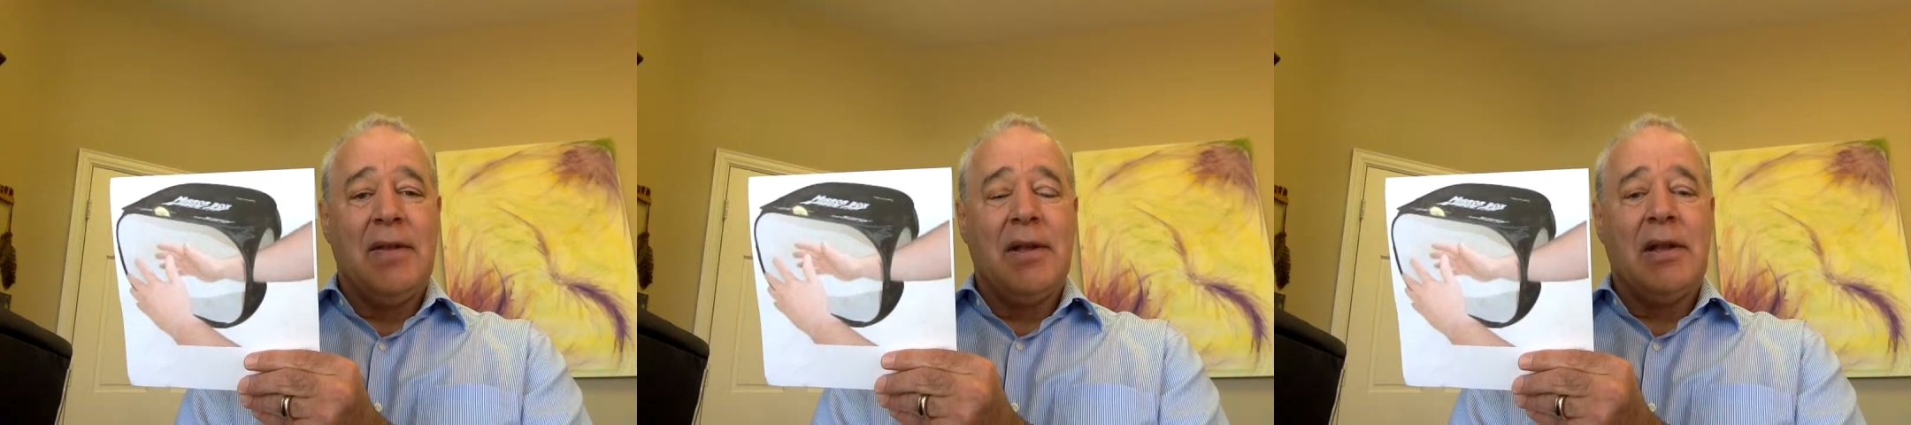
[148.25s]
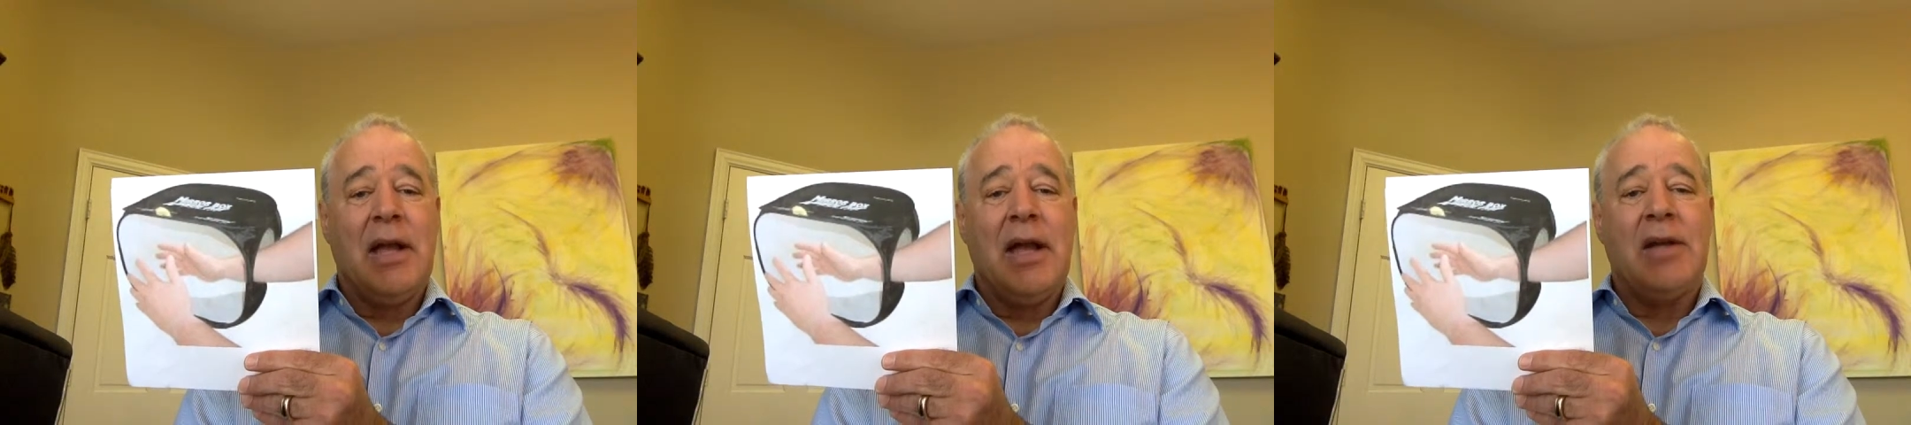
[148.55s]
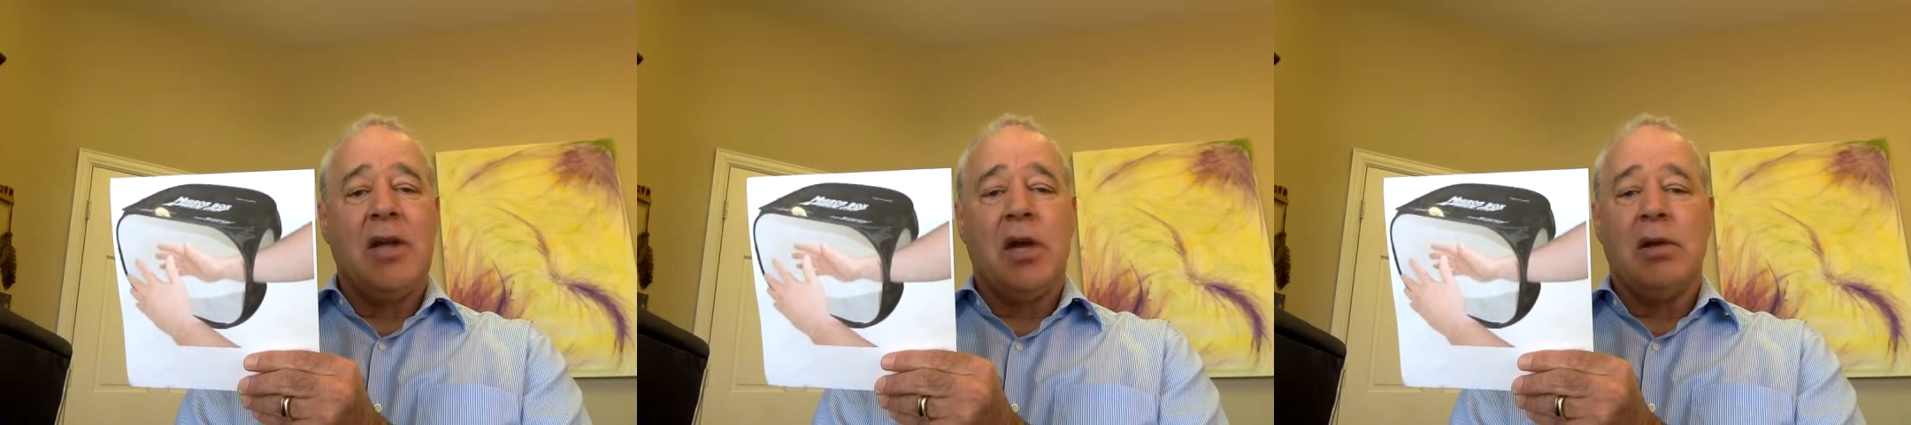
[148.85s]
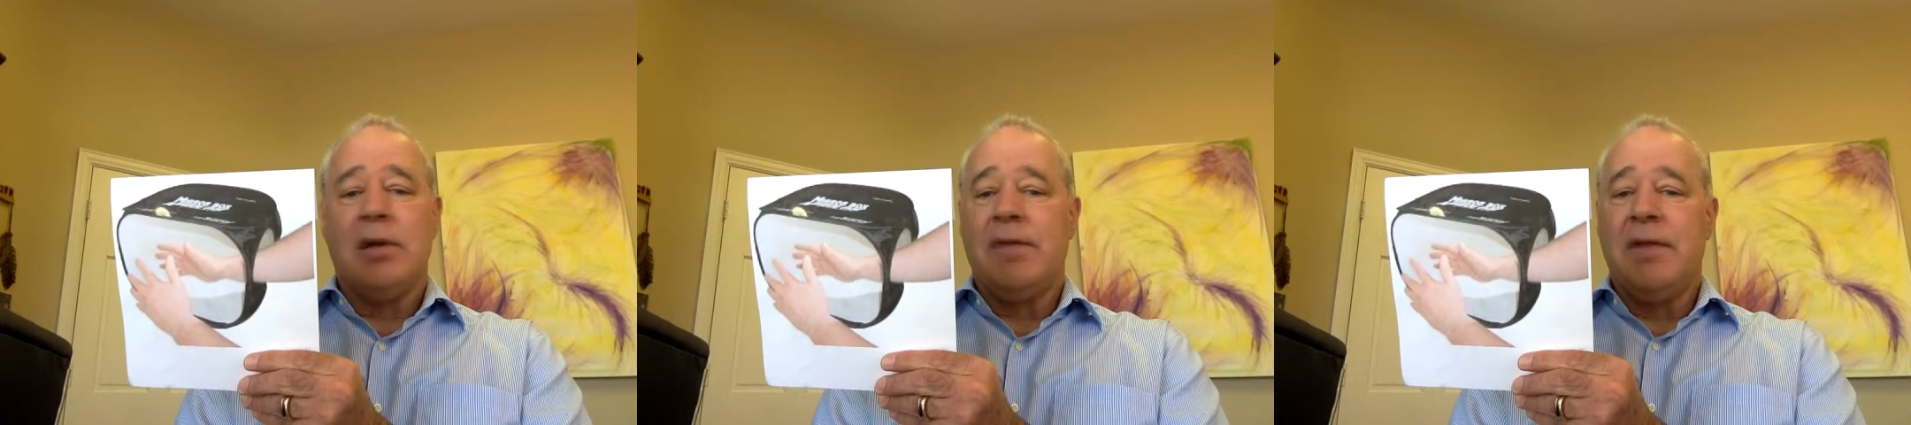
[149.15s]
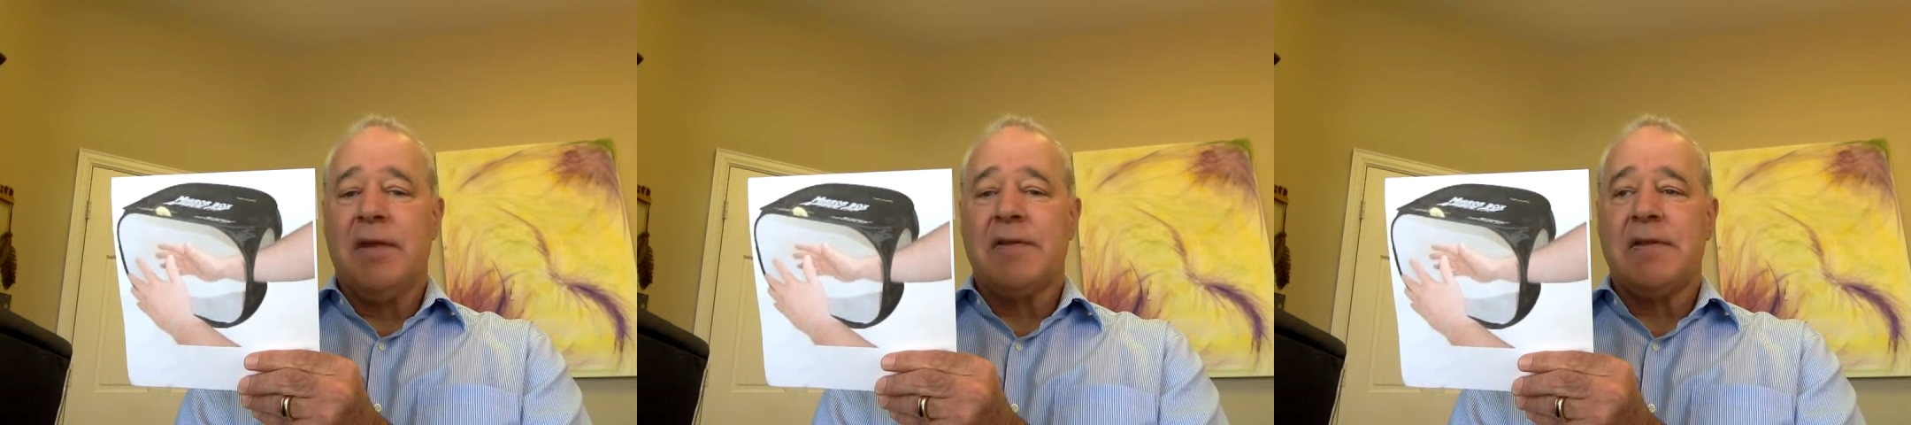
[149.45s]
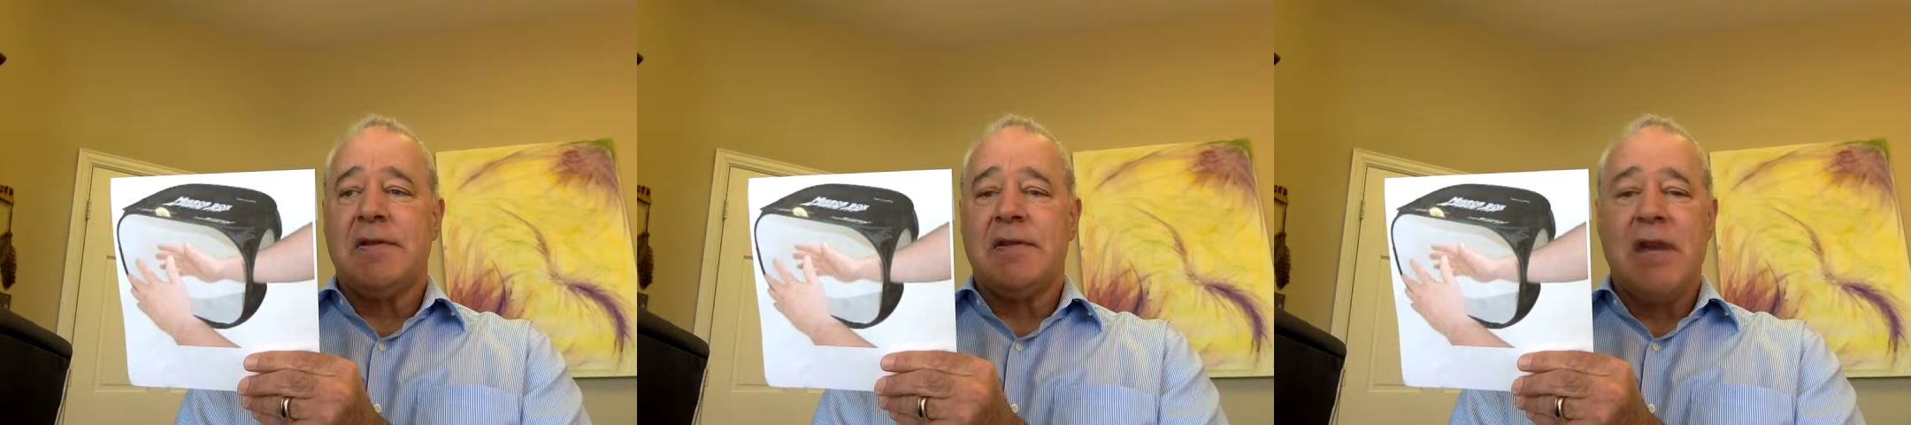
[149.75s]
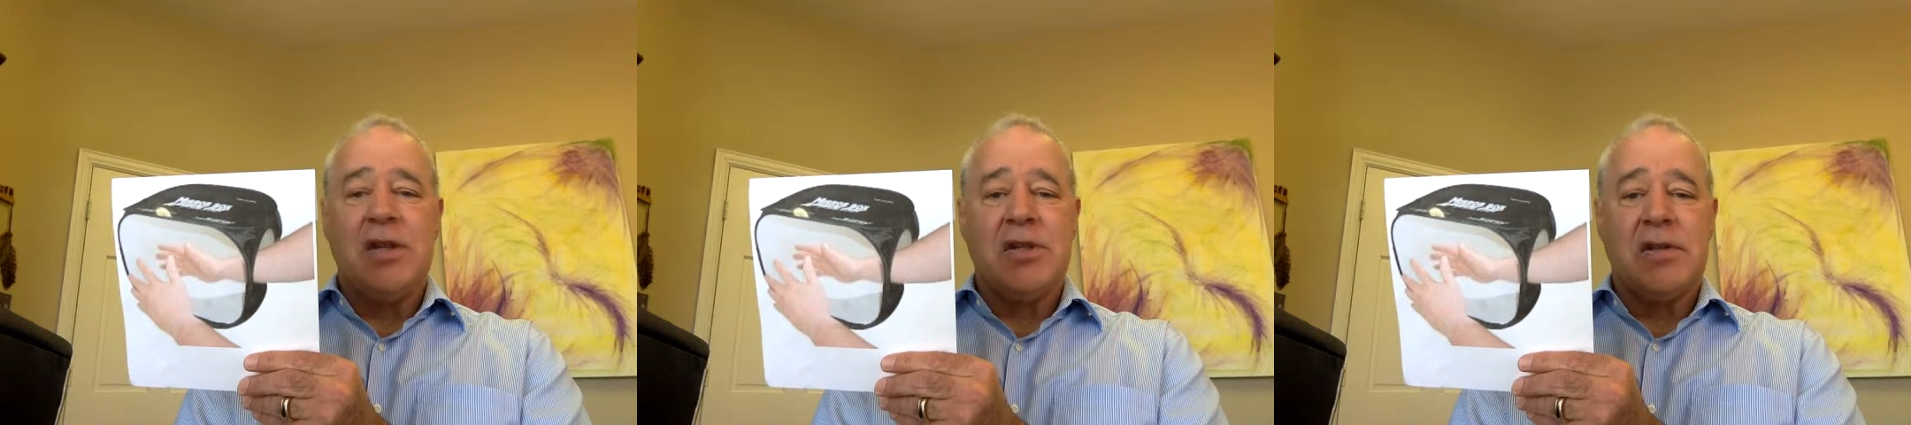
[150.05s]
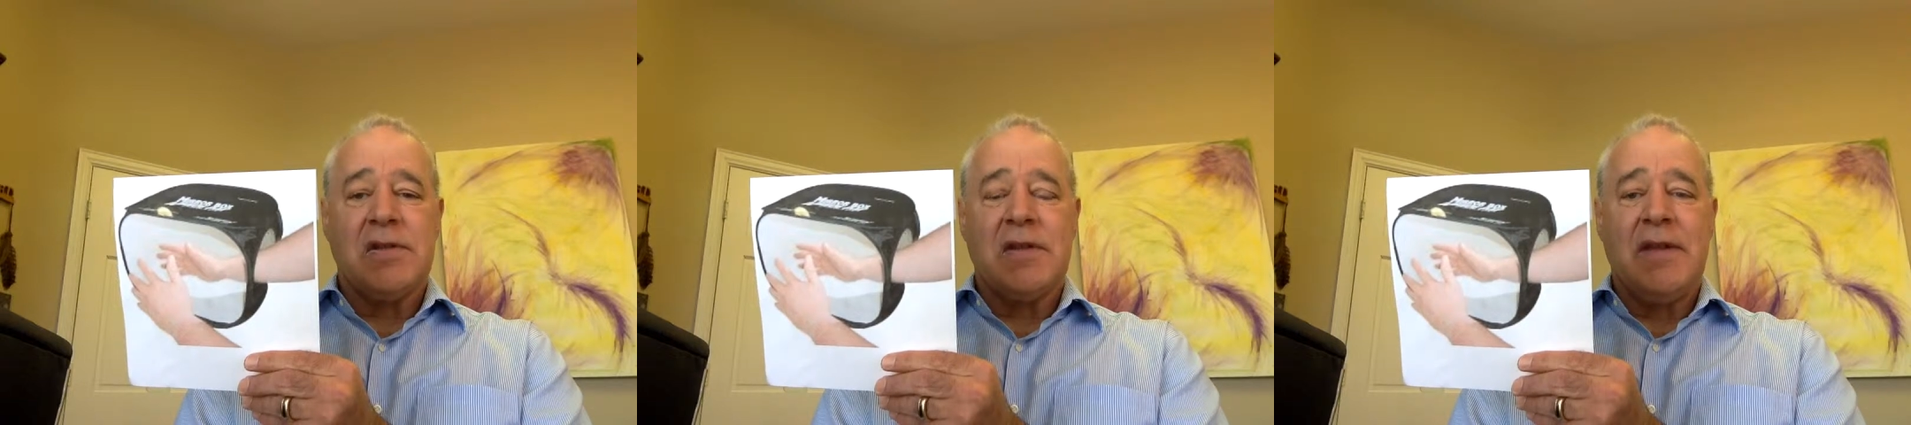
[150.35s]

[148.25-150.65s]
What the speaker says: the client not only feels sensations